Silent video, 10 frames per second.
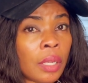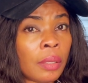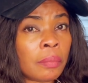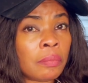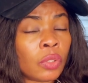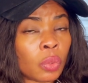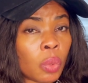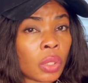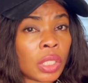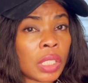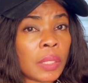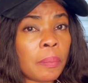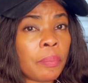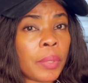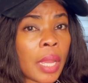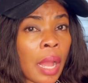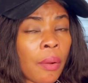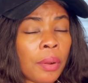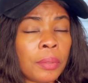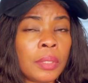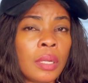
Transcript: um zloty per hour.